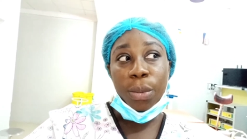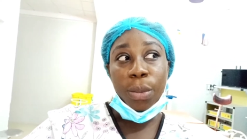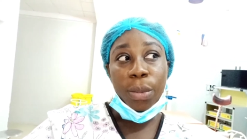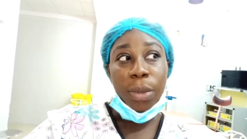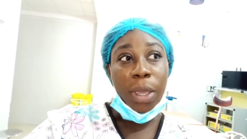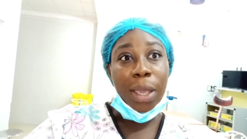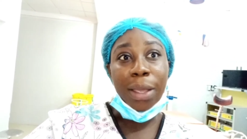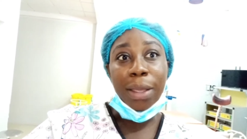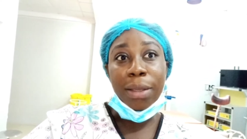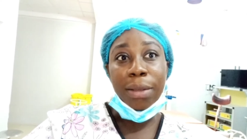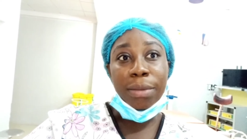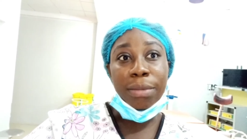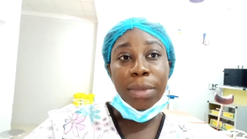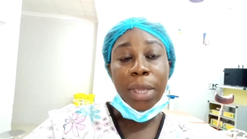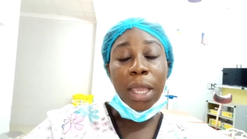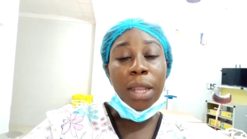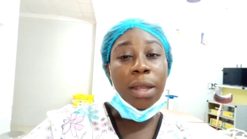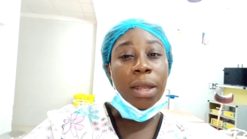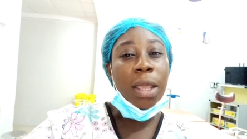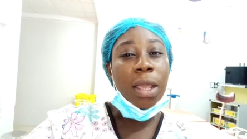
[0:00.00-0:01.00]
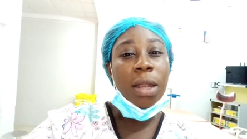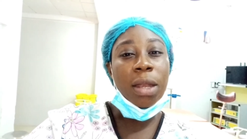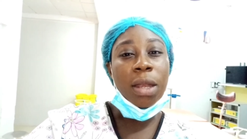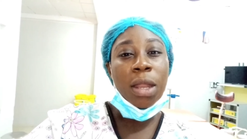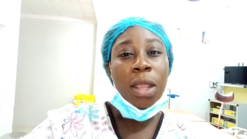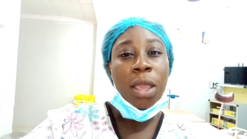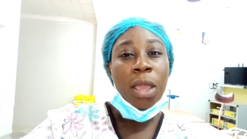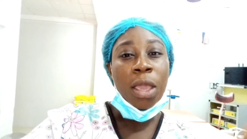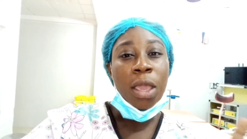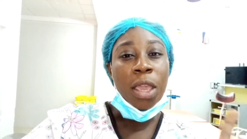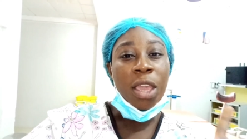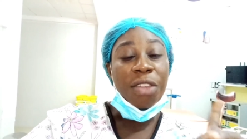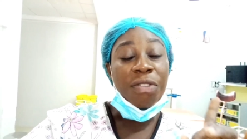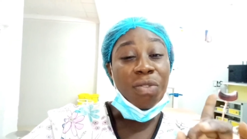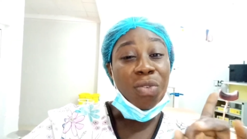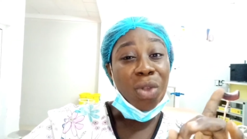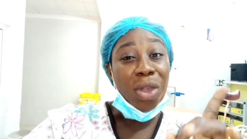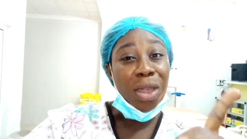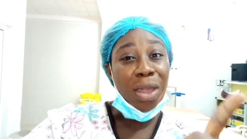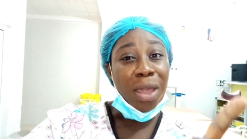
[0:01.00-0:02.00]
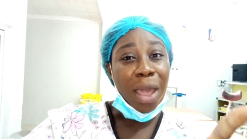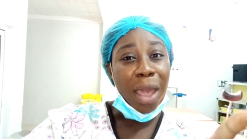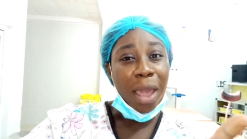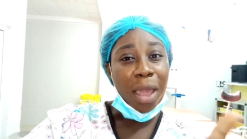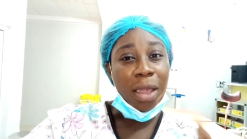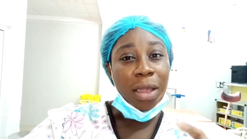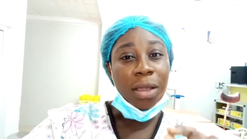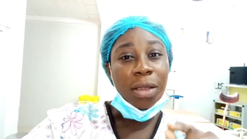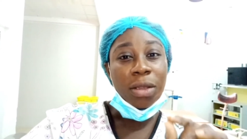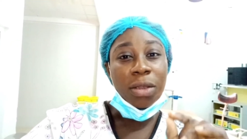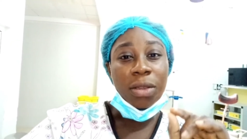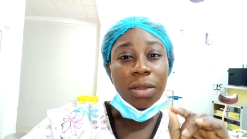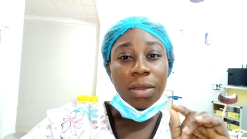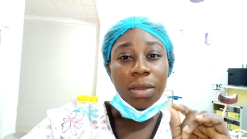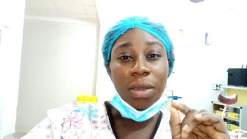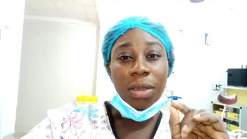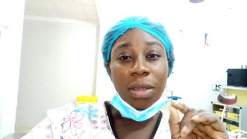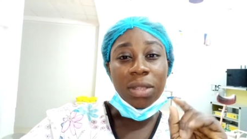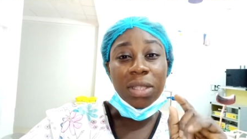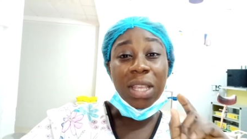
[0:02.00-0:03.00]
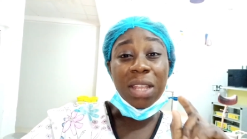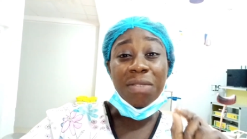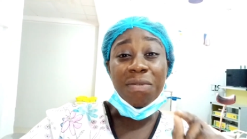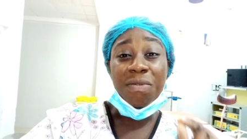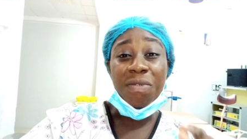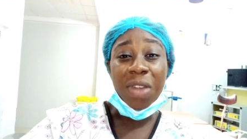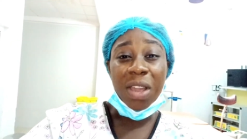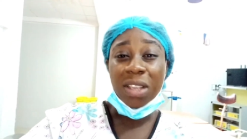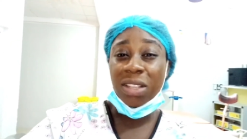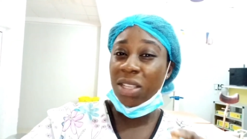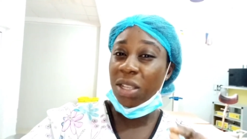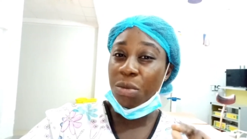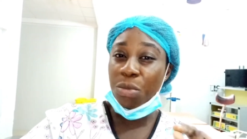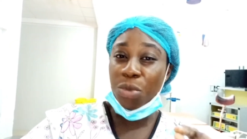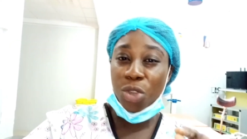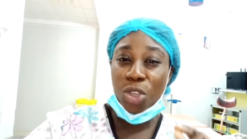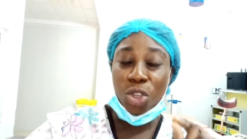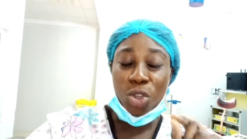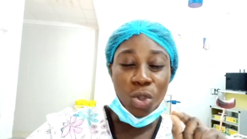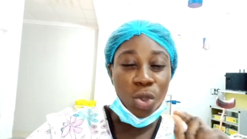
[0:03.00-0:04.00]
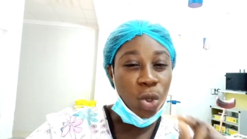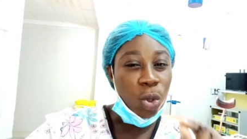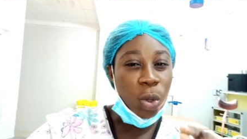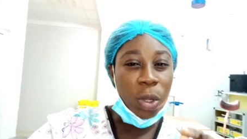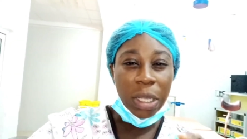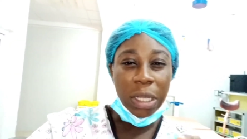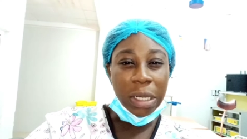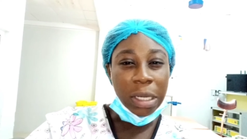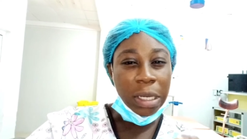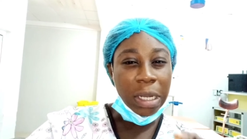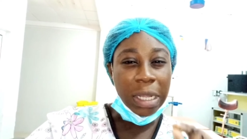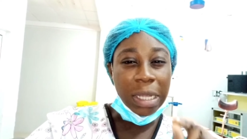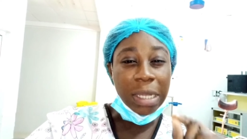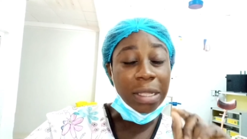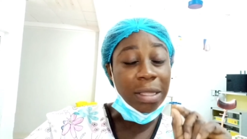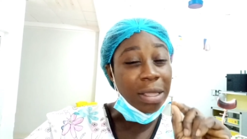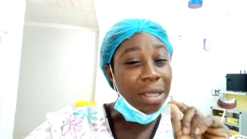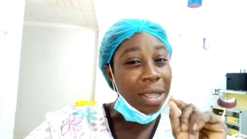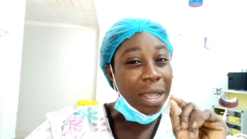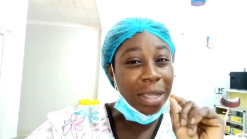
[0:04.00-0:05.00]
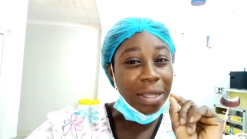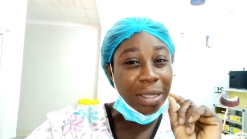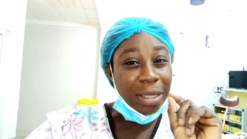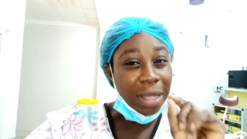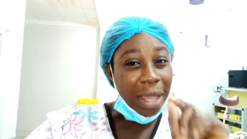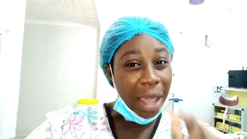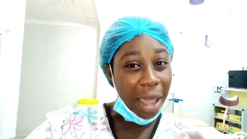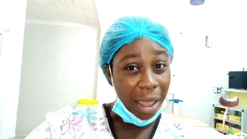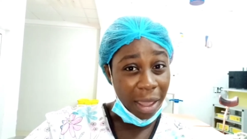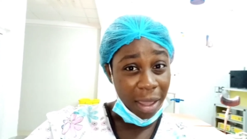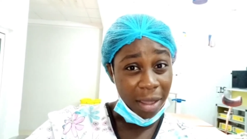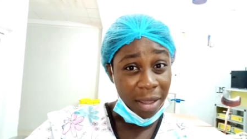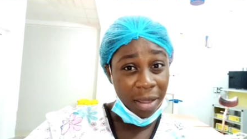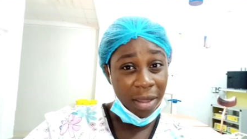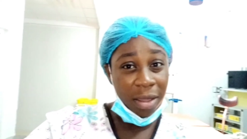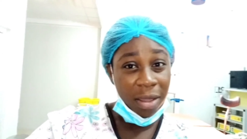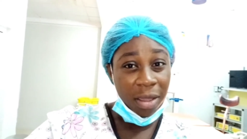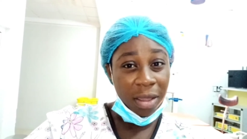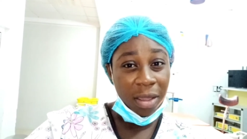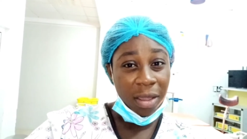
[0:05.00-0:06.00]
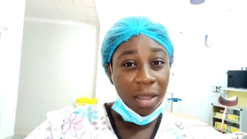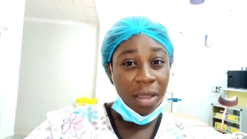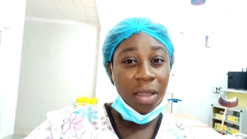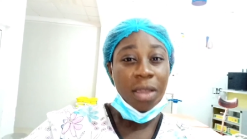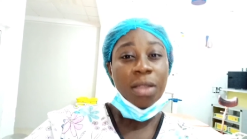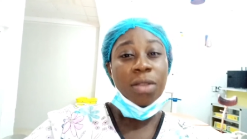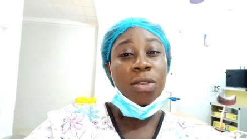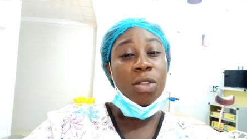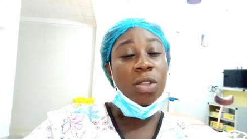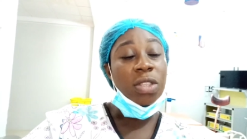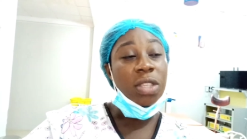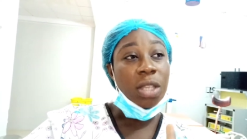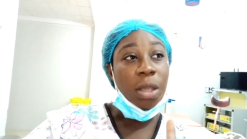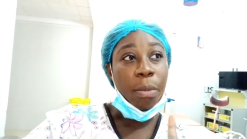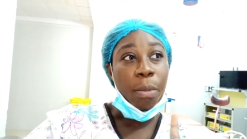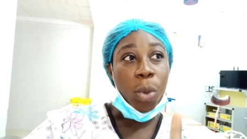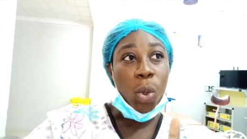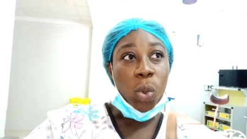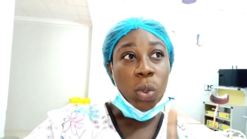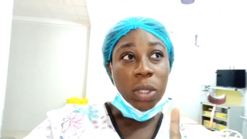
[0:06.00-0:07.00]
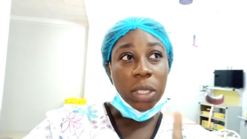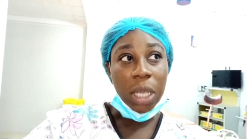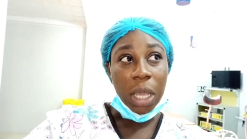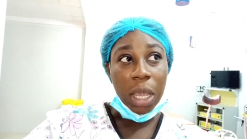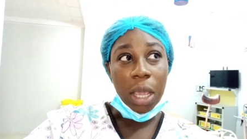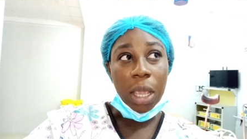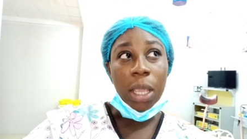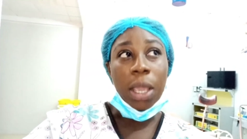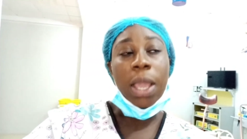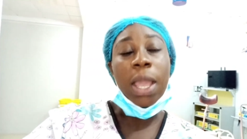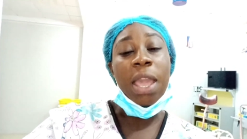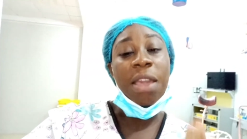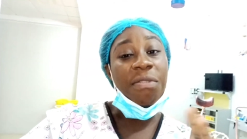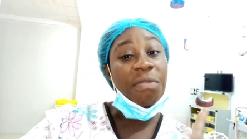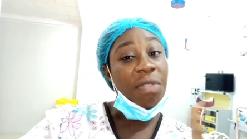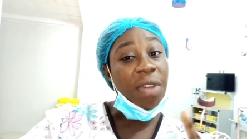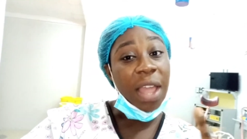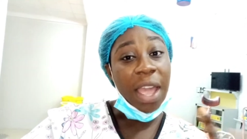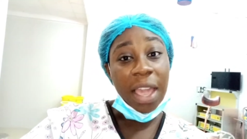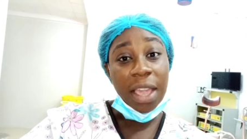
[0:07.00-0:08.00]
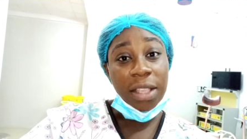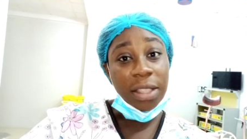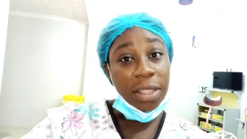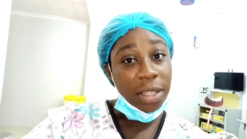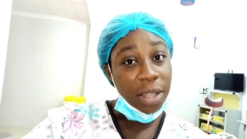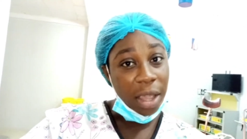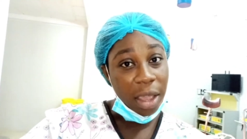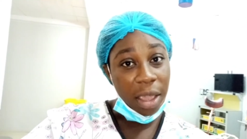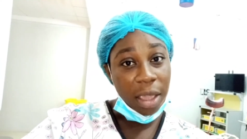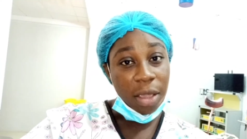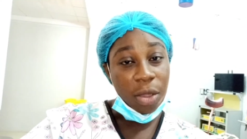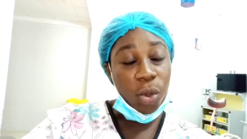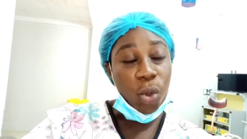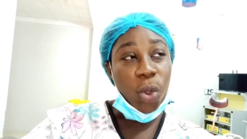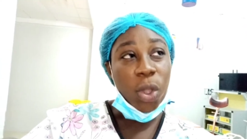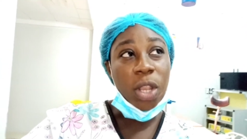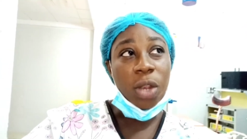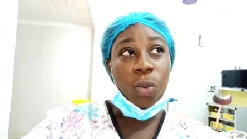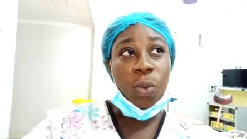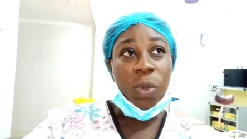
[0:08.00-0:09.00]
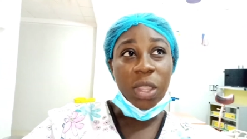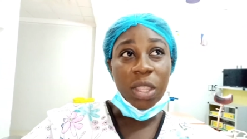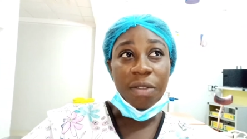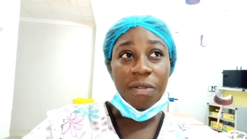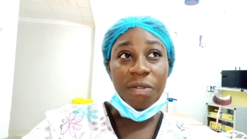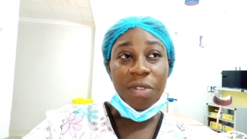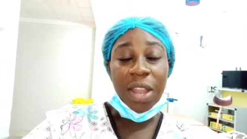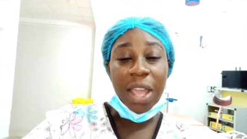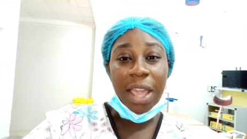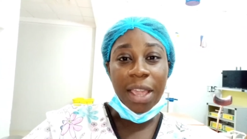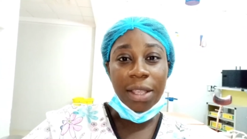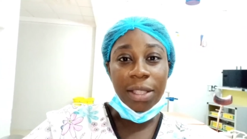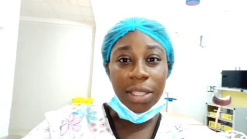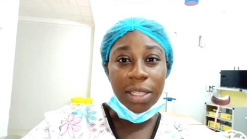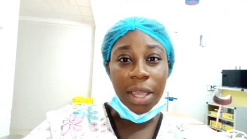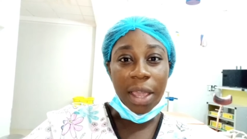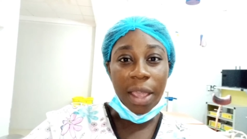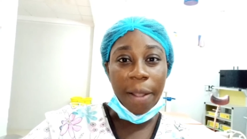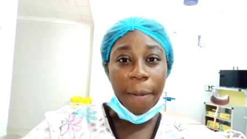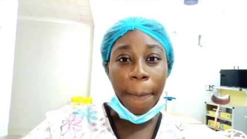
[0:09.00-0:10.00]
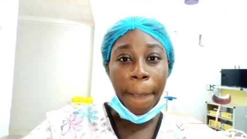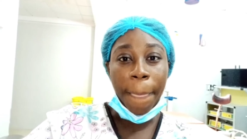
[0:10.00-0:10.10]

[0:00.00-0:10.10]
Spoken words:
yeah, and then if you're a guy, it's advisable you go in a tie, not a bow tie, a flying tie. Go in with a flying tie